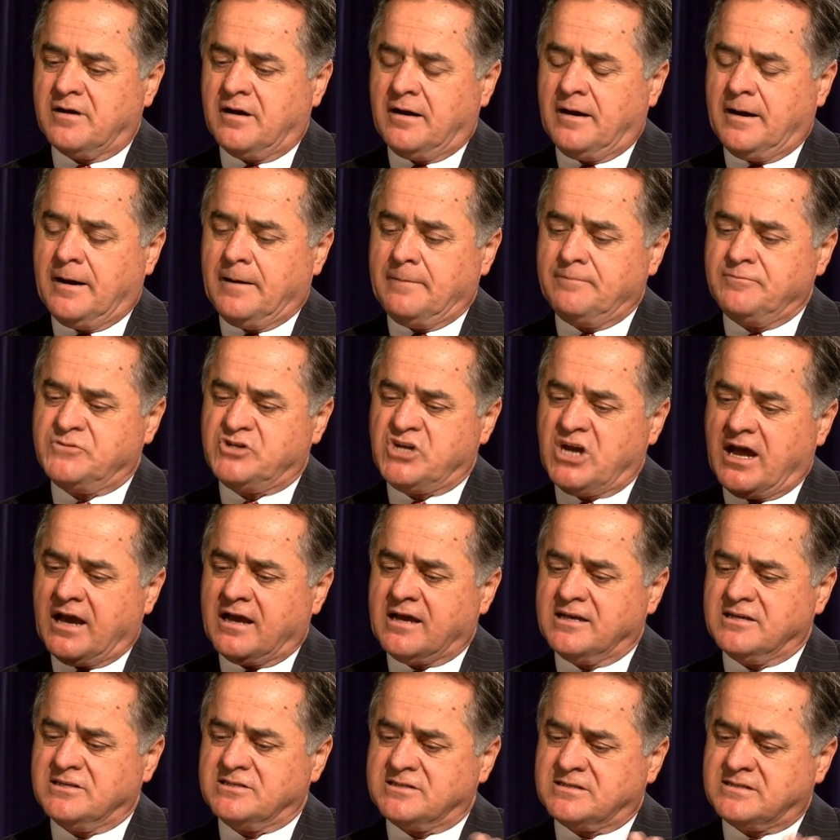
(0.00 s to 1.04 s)
Uh, Jack
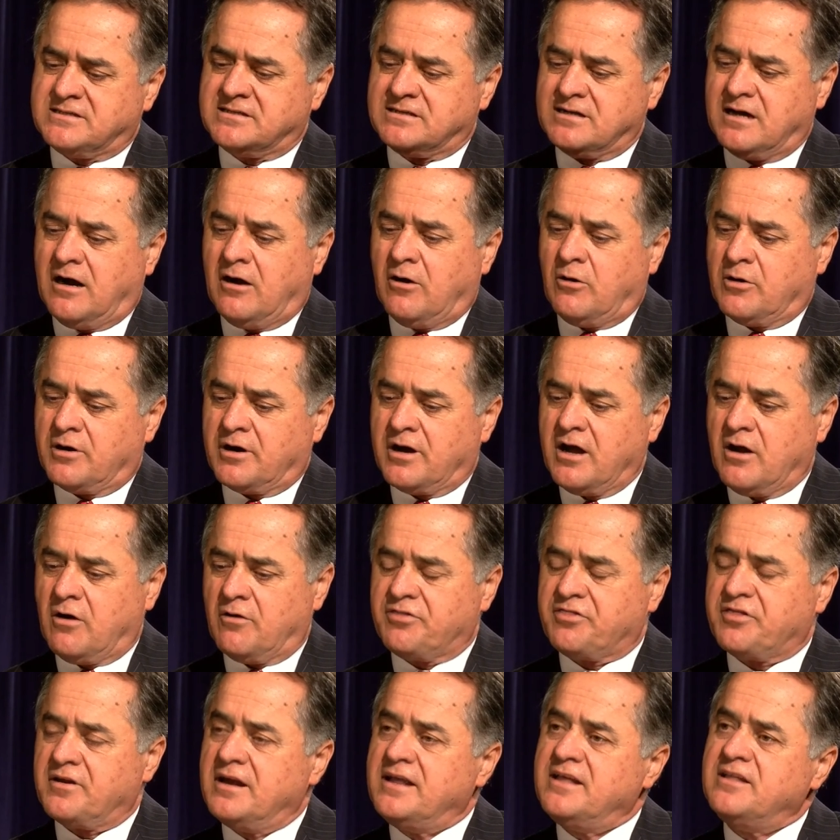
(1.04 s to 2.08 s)
is our
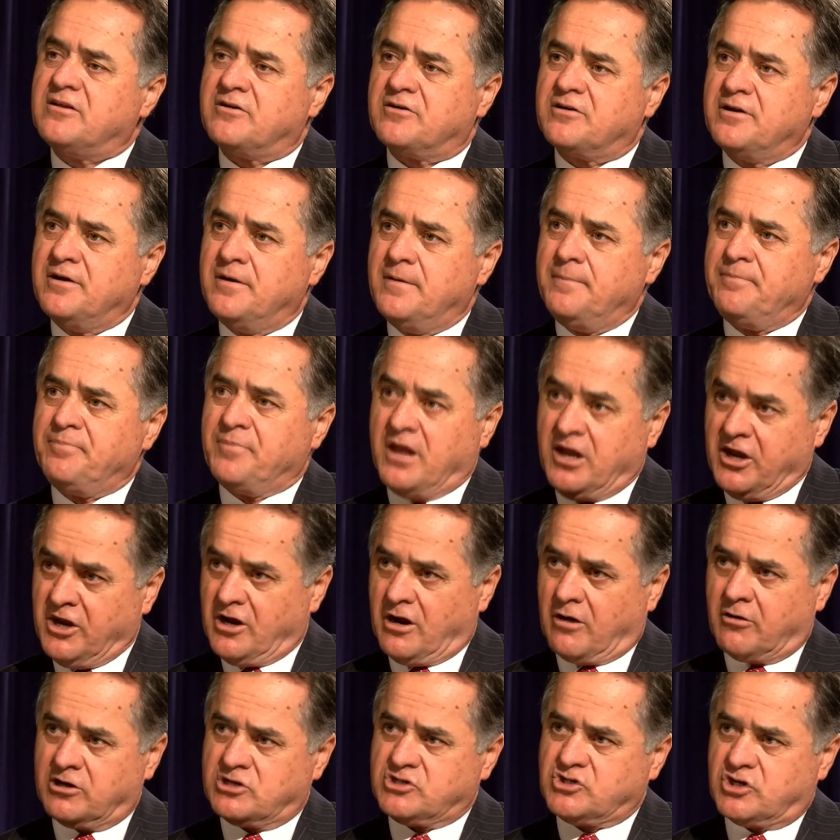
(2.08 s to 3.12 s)
health leader in
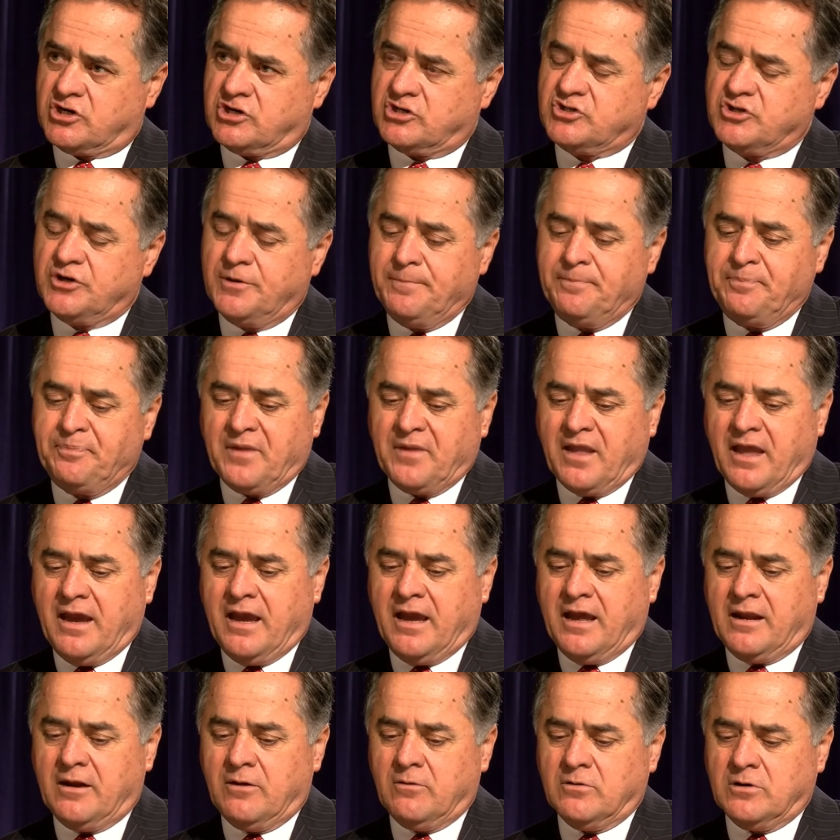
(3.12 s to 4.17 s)
our church,
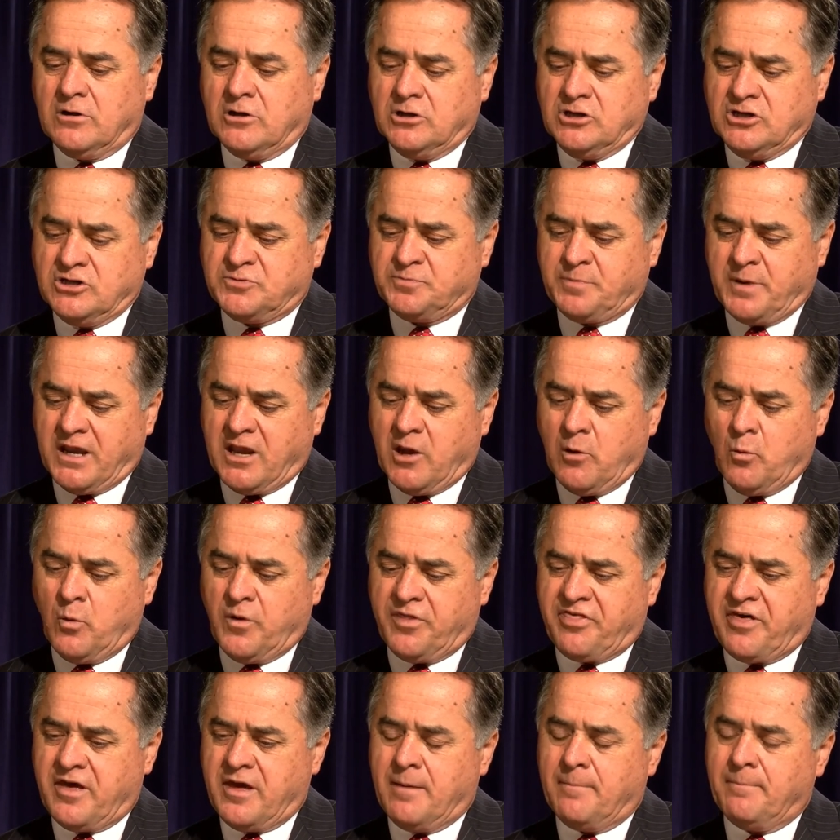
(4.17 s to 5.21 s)
and uh, speaking
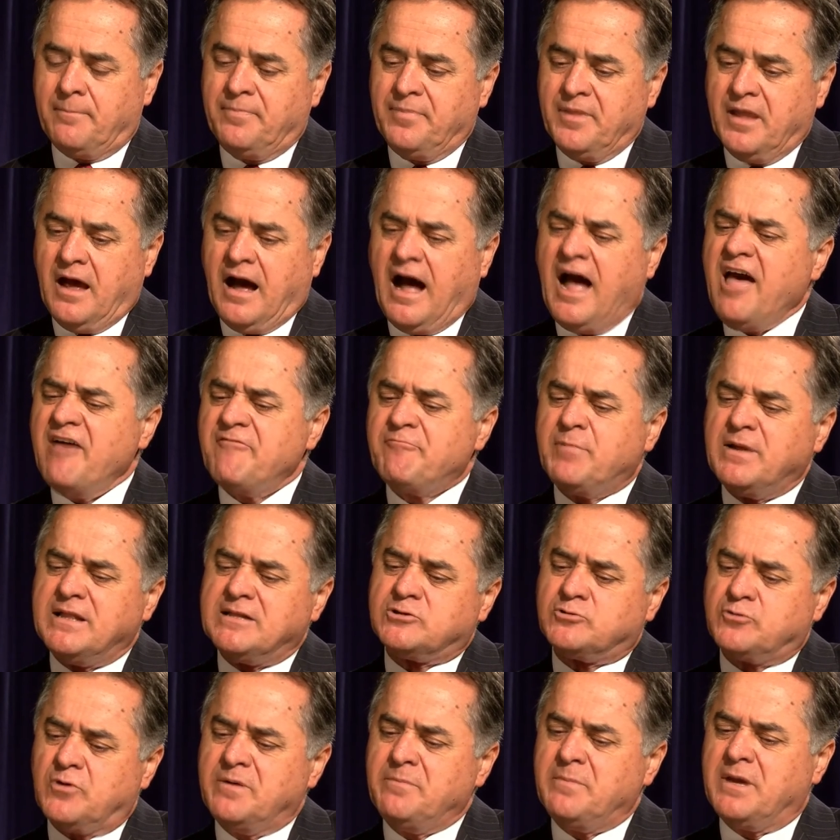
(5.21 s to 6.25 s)
with him, I have been
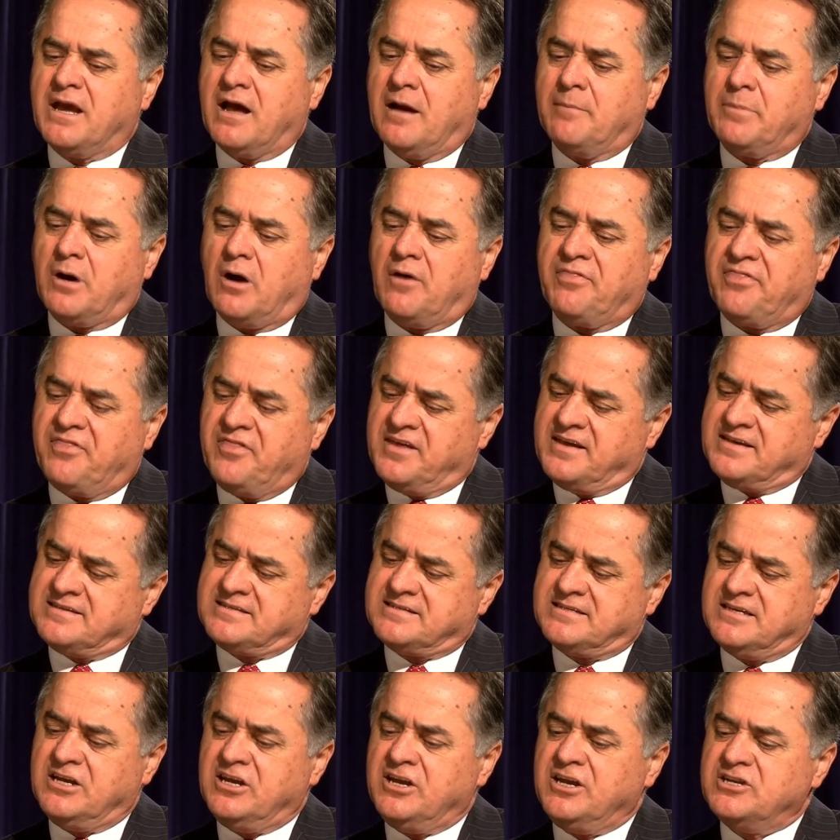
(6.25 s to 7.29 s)
dreaming about
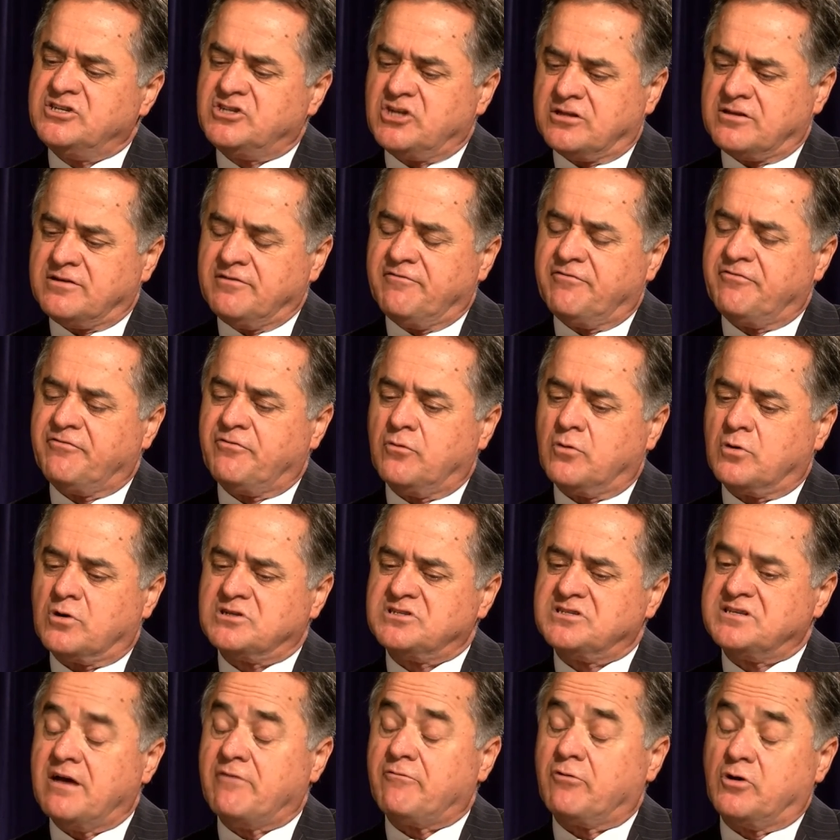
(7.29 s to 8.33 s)
this initiative for
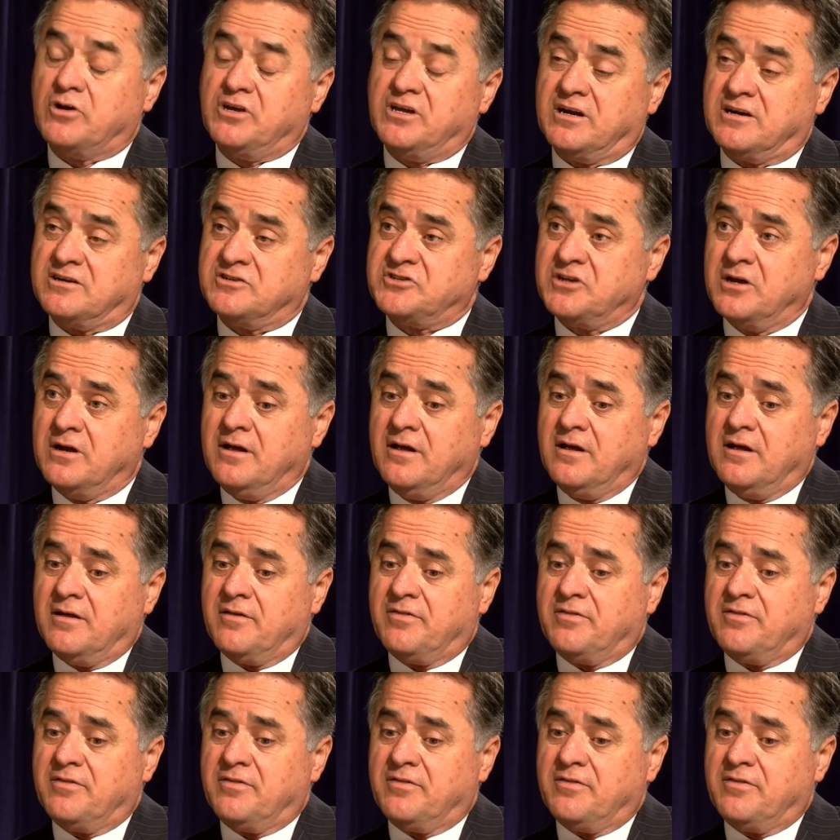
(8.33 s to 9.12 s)
several years. Mm-hmm.